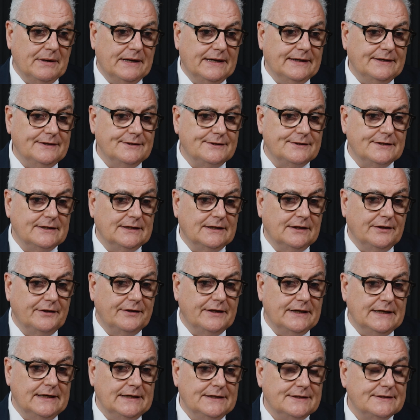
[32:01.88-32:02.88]
paid until
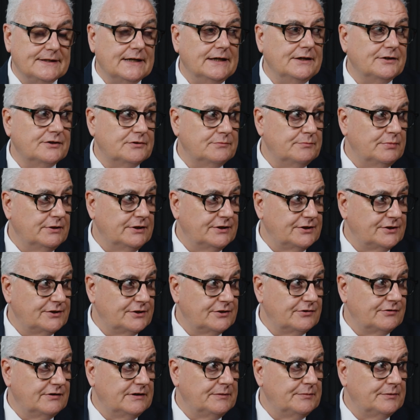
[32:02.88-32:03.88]
the sales and
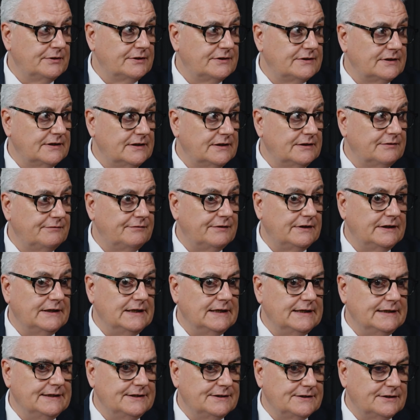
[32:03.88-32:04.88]
purchase agreement, at the very
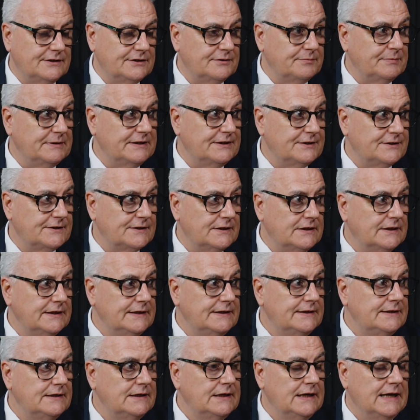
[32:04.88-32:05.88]
least, has been
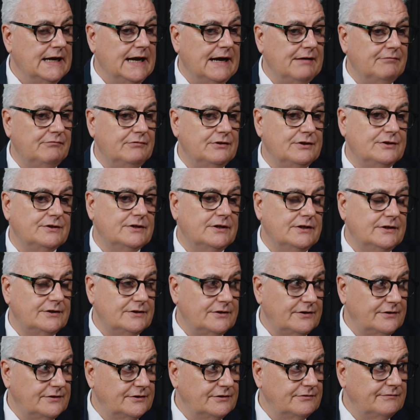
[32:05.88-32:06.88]
signed and returned
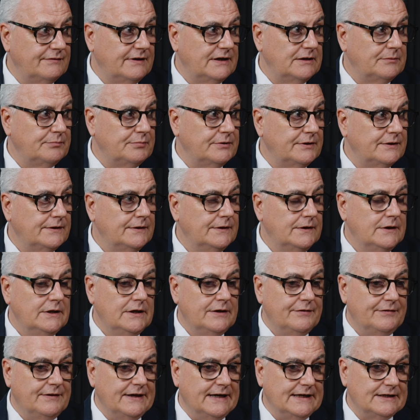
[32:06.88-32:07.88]
to the developer.
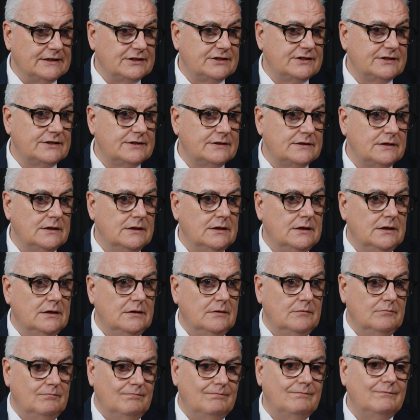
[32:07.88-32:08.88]
That's,
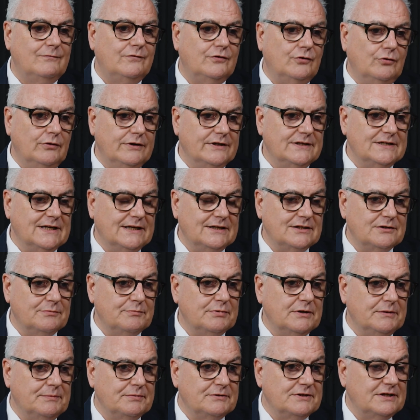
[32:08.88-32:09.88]
for all intents and
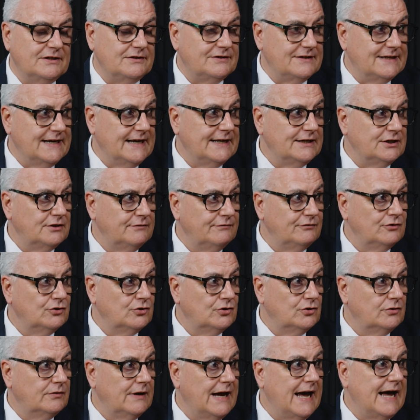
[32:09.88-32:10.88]
purposes, the end of
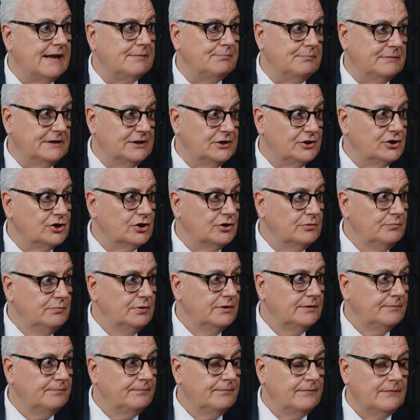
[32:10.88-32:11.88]
your admin job.
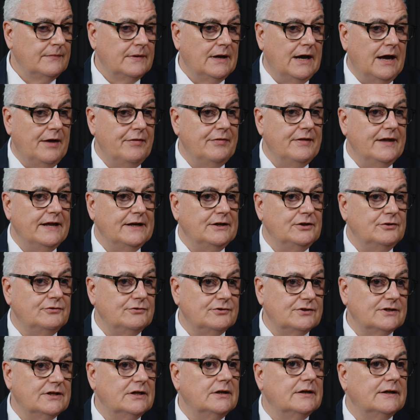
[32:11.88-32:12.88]
And then you
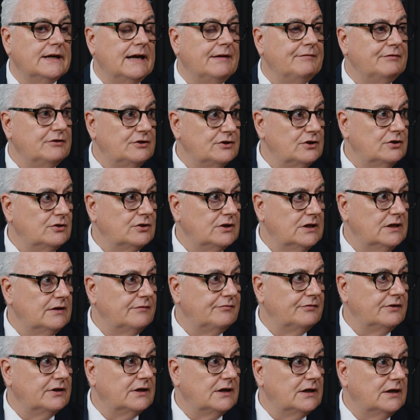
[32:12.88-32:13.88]
start having to look
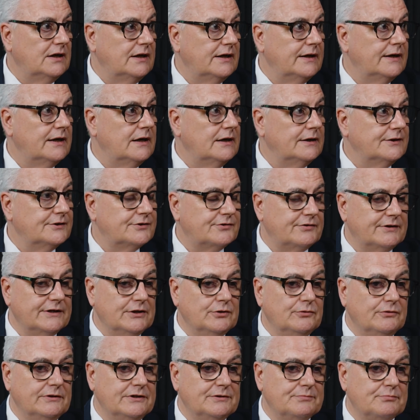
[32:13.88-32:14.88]
after the client and answering
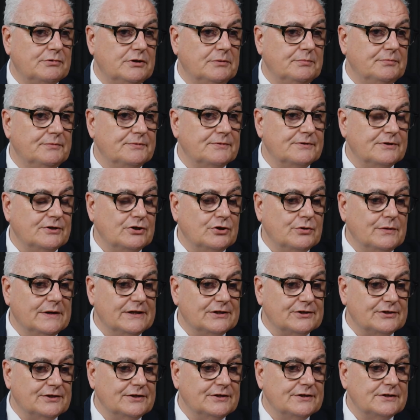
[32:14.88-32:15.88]
all his problems and
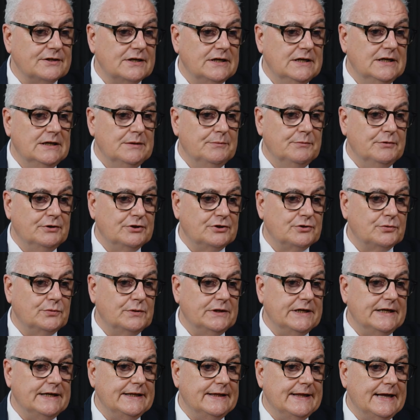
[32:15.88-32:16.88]
questions
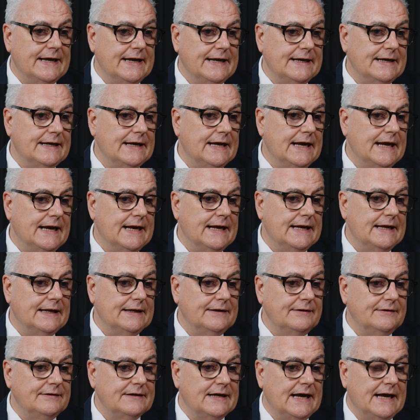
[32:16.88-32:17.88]
between then
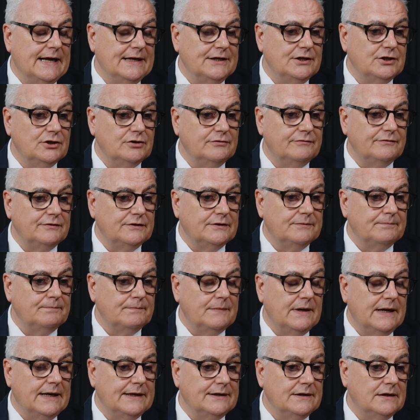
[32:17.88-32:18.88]
and handover
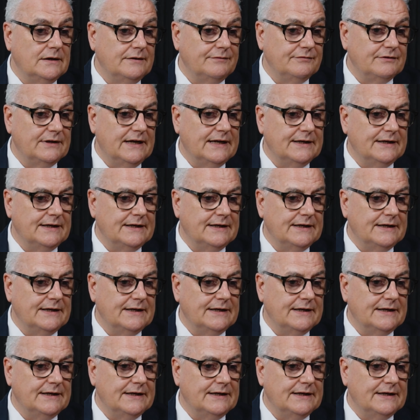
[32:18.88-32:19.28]
and after